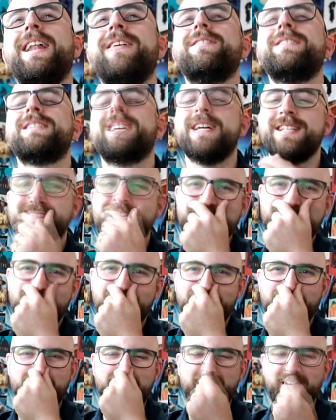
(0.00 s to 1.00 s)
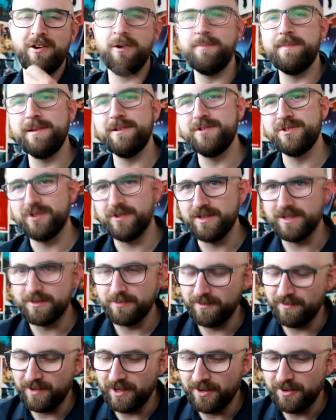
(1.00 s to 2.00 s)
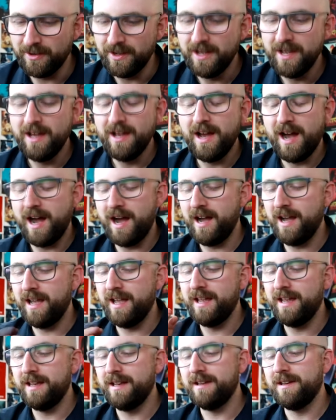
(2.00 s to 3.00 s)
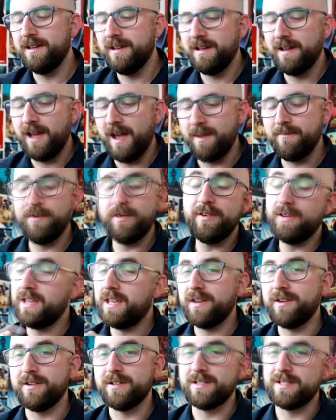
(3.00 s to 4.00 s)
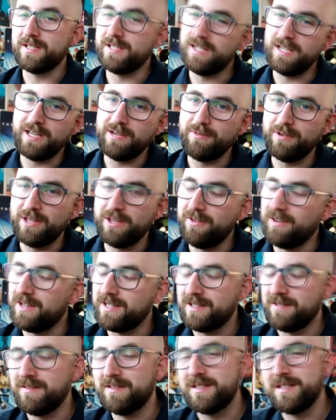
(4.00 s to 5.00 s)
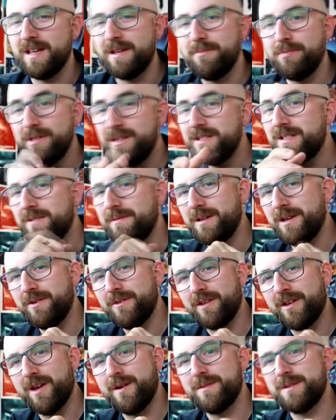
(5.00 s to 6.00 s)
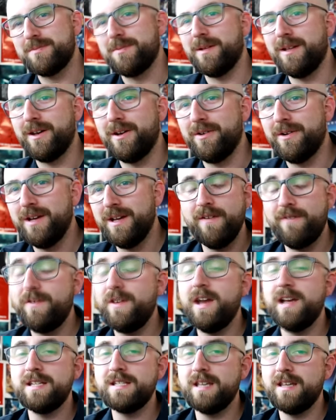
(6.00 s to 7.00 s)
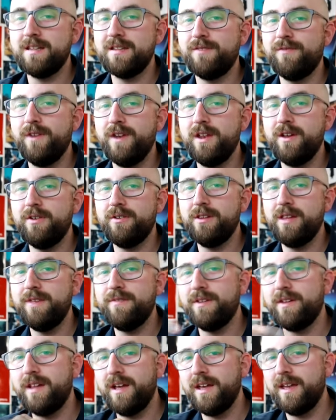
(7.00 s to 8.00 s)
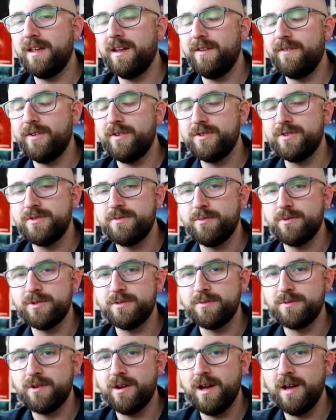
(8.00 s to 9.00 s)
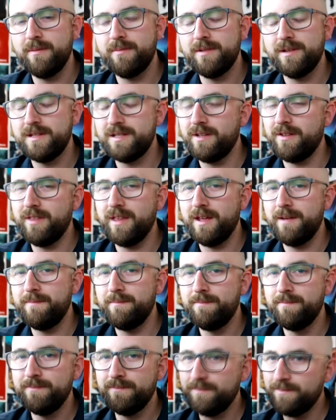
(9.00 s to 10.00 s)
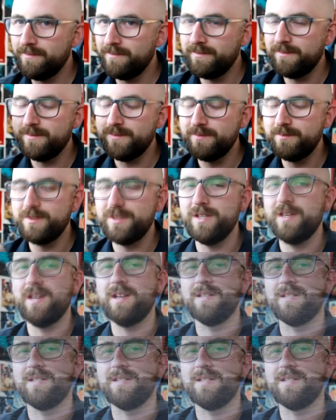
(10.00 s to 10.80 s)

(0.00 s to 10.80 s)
Anyways, guys, that's all for me. I hope you enjoyed this review. I am very curious to see what you guys have to say. Please let me know in the comments below. If you guys like this video, leave a like, and if you're interested in more, subscribe. Until then, see you